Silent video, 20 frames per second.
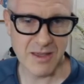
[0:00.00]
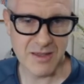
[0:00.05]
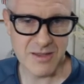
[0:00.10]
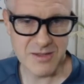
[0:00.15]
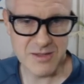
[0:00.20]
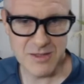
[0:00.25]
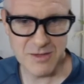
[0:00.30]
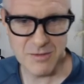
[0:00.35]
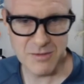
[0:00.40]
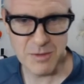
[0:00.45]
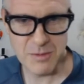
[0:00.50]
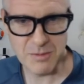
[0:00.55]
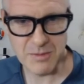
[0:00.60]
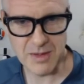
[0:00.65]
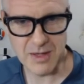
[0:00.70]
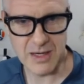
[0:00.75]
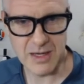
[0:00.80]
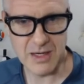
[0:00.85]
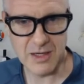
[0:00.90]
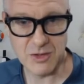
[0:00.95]

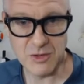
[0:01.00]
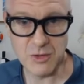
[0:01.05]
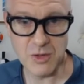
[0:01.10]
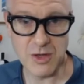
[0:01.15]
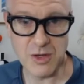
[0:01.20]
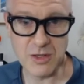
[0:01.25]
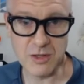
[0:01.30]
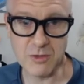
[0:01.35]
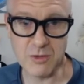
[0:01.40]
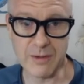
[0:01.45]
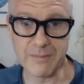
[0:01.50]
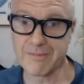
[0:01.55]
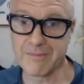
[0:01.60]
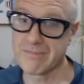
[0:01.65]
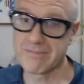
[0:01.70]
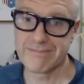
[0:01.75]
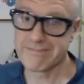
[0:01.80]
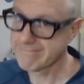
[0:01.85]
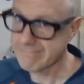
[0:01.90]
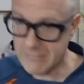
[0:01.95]
Zivim, do not agree.
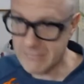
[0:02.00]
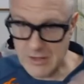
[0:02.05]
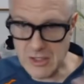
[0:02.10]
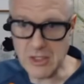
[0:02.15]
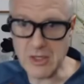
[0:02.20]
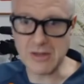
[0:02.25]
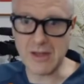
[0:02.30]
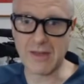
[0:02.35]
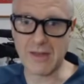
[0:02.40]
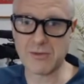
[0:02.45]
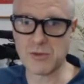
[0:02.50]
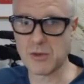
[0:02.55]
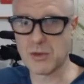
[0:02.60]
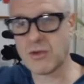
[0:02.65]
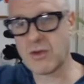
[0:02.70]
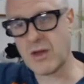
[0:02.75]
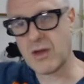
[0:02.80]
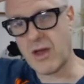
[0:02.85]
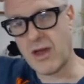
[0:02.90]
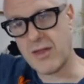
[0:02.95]
You don't have to
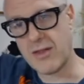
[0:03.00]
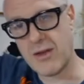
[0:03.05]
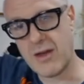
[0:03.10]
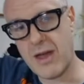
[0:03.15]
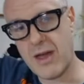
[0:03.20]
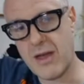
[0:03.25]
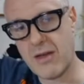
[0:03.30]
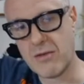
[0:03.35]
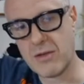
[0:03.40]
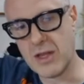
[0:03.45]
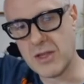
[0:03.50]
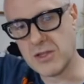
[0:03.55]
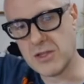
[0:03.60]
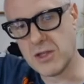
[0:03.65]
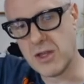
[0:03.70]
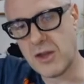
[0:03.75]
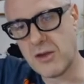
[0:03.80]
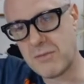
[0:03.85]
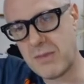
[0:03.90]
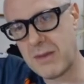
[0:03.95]
agree either. I realize a
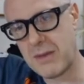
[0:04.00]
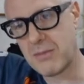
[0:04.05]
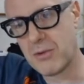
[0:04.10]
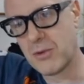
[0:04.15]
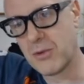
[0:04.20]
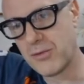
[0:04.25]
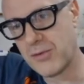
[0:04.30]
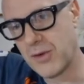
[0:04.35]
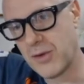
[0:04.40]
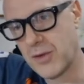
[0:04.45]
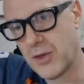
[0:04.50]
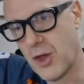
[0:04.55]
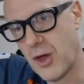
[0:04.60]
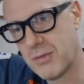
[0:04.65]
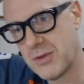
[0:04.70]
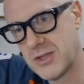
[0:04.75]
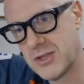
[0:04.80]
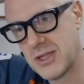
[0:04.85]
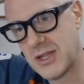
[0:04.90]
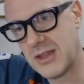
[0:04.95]
lot of people who feel the
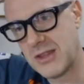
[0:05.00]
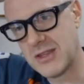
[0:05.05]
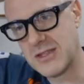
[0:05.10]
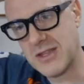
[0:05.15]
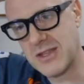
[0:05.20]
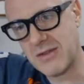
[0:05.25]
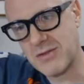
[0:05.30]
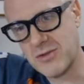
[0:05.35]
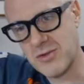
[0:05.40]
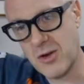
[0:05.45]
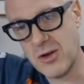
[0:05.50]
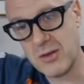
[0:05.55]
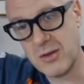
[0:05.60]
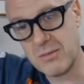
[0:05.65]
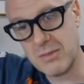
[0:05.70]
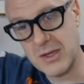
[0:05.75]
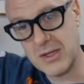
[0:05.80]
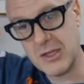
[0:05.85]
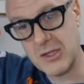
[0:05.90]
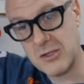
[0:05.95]
opposite of this have strong
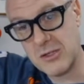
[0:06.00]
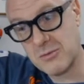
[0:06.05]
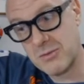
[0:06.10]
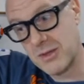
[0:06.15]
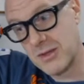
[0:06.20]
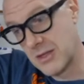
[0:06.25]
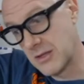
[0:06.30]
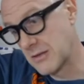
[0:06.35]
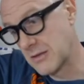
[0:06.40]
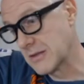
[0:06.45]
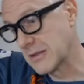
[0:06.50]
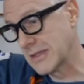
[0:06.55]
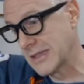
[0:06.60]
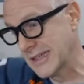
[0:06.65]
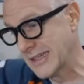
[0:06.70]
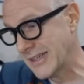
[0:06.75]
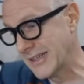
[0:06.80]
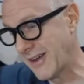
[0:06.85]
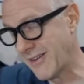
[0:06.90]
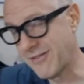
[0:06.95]
opinions, but there
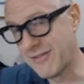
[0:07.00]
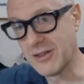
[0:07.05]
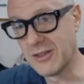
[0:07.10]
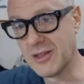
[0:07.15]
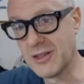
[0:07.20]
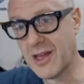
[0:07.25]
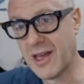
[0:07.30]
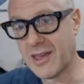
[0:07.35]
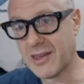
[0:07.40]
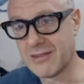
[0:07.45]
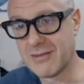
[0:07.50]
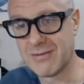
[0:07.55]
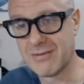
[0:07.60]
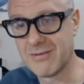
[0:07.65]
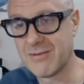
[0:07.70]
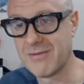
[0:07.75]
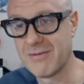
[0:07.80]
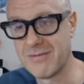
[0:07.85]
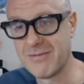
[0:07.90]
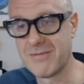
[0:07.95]
again, I feel like
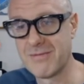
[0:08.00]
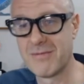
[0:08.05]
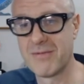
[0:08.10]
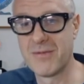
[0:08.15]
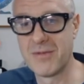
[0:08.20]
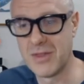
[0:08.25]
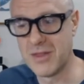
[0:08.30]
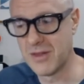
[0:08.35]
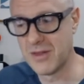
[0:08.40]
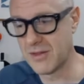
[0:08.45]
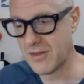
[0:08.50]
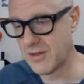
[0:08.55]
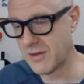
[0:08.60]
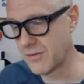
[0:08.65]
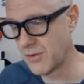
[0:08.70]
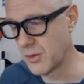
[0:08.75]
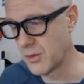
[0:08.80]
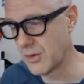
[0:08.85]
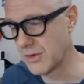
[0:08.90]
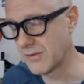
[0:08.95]
the
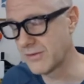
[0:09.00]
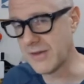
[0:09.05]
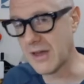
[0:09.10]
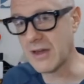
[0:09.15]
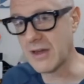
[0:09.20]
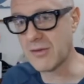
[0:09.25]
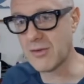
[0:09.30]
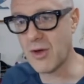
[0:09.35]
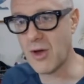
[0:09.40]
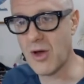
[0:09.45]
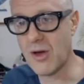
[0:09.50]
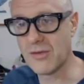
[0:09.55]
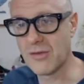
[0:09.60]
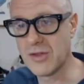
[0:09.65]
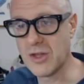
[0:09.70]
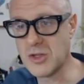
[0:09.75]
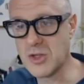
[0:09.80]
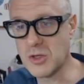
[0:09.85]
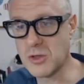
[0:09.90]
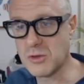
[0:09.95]
view in favor of
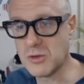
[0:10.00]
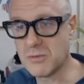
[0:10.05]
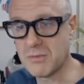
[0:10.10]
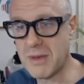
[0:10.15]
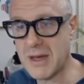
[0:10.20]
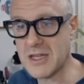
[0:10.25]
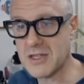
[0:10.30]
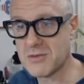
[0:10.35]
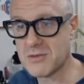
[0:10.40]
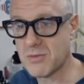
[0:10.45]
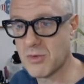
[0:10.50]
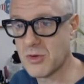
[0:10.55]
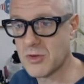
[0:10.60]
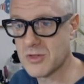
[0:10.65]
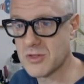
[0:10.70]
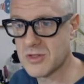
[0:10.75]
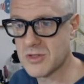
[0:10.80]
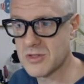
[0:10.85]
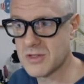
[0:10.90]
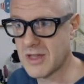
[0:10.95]
digital
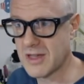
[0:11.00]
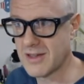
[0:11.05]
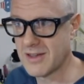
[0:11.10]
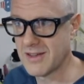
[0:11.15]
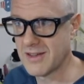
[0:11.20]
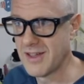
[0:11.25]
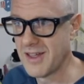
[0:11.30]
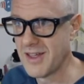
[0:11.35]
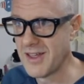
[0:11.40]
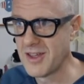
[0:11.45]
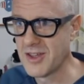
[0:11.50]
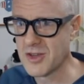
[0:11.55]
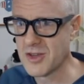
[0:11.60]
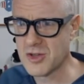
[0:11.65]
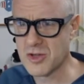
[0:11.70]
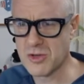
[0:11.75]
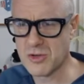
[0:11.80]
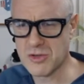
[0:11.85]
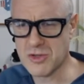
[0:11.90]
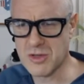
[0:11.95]
passports
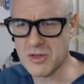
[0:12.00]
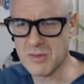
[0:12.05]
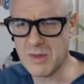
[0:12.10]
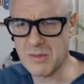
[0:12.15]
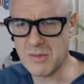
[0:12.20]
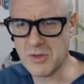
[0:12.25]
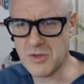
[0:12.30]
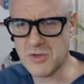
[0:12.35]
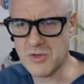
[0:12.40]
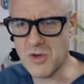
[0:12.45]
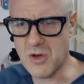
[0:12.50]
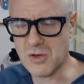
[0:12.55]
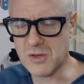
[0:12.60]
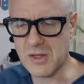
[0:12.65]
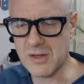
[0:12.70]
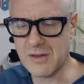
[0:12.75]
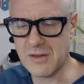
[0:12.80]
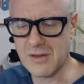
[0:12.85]
should also be put strongly.